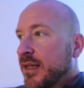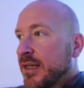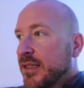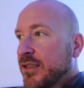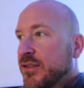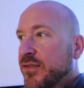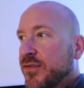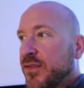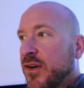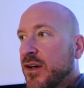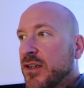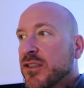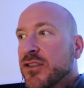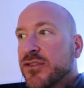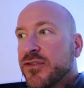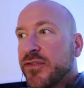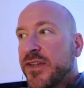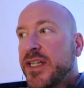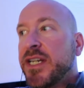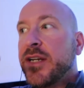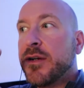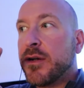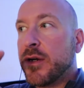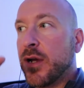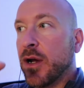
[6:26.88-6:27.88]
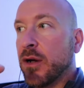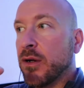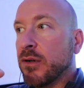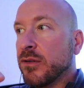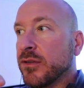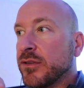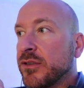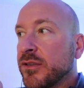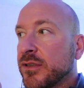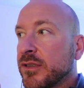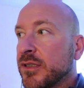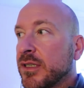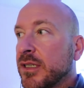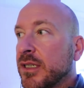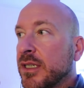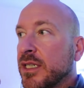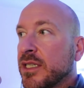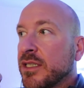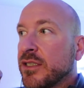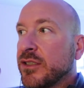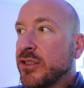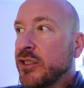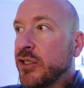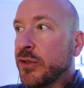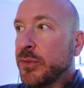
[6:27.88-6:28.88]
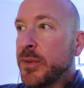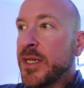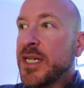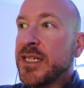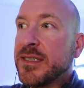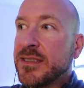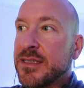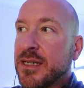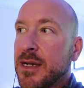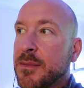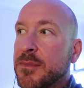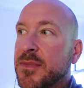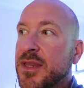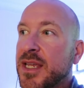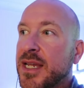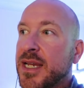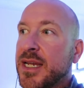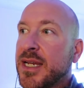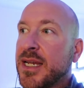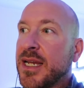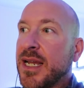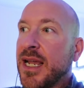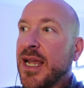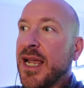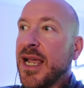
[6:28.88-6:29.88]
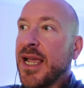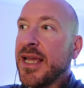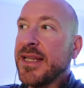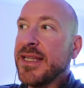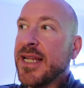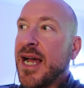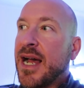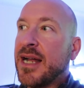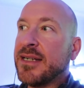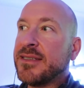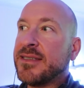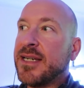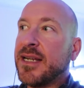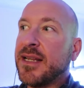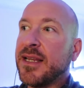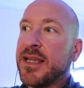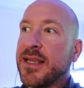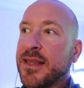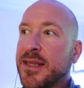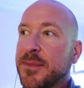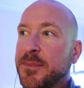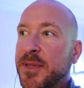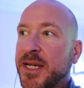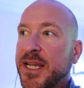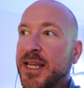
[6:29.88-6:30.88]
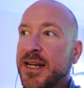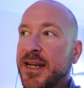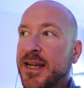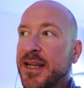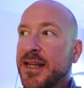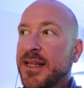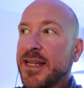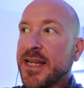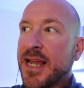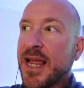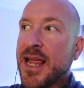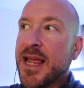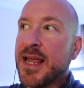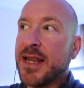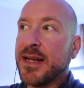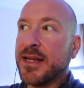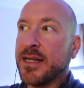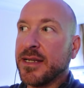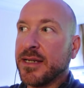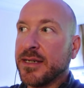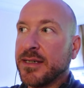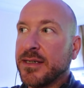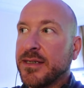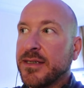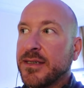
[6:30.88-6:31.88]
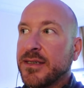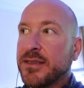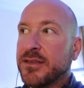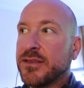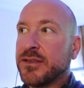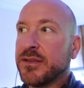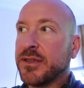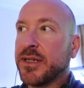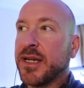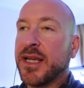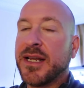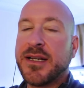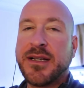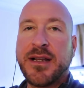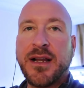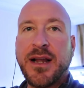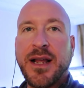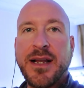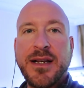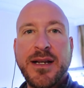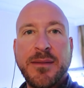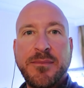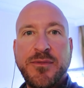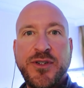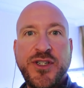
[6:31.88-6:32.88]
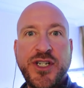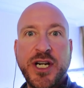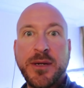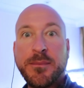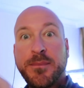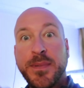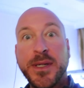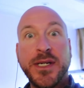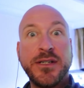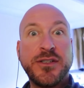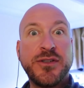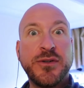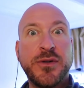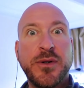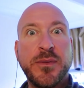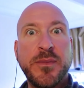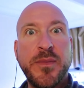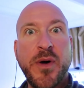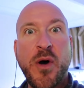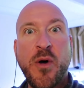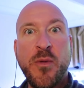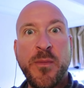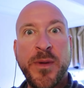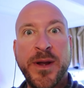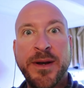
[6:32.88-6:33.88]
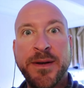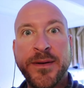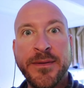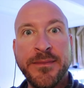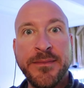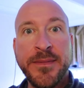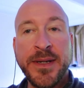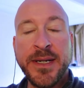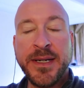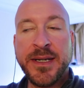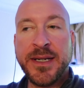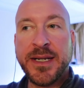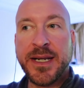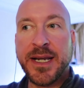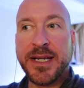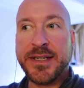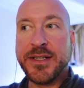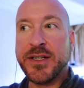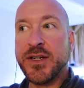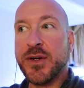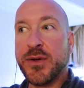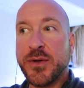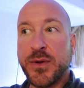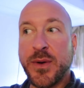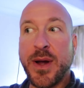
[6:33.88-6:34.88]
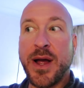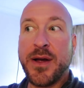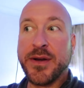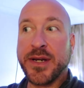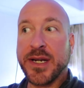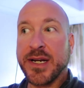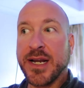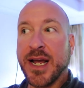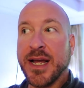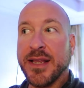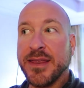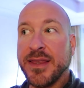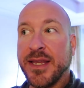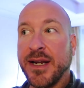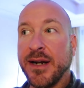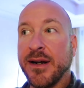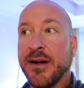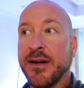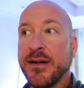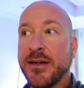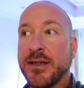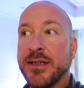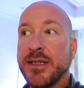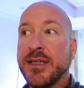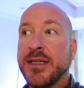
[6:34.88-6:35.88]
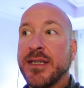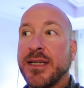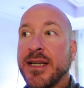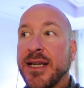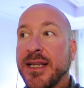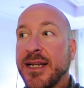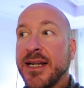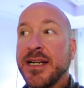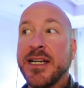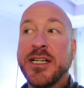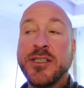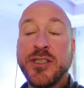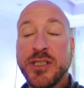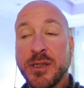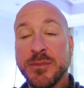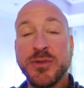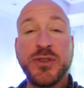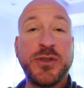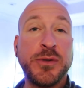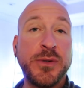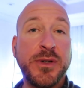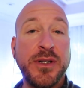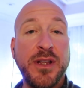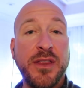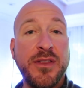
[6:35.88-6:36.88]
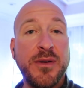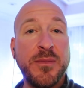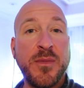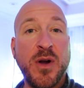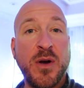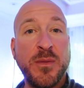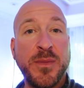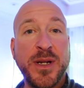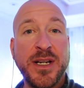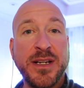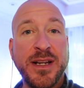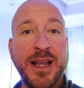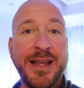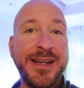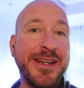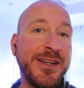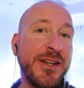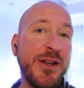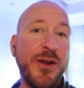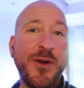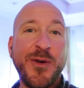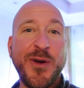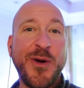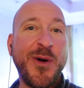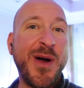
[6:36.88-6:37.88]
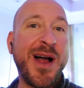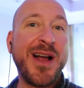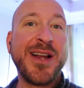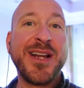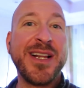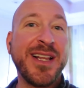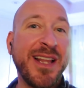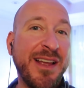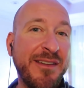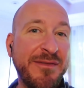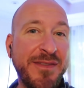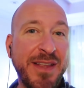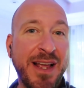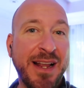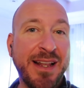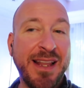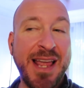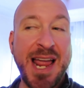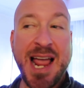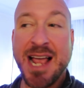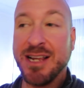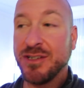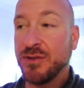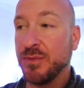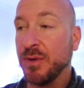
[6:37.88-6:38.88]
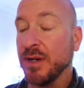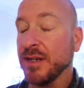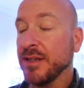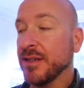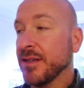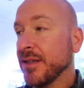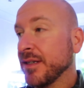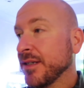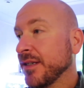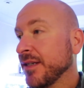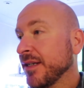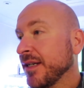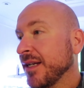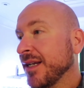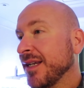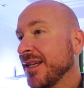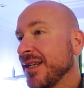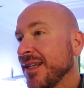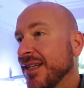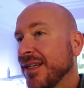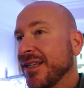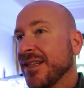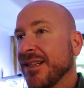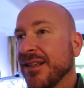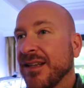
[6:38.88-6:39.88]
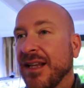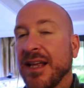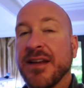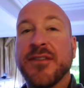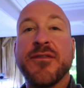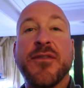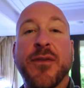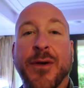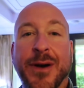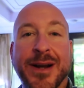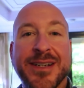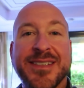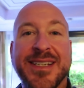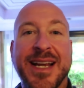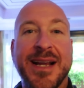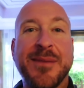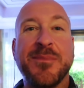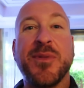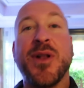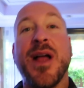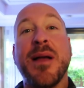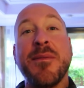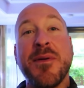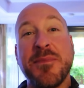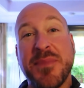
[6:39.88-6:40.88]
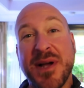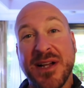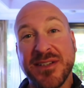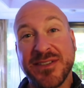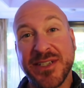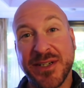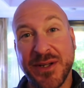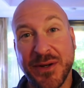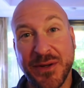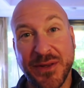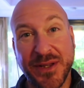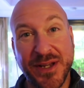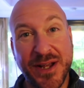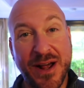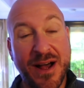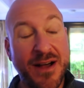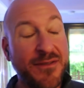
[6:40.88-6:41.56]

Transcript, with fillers: as far as video goes, doing something and not telling the beginning and the end. So you end up, end up jumping to a moment and you don't know how you got there. And then it jumps to another moment and you don't know how you left that last one. Like for example, I'm about to go to the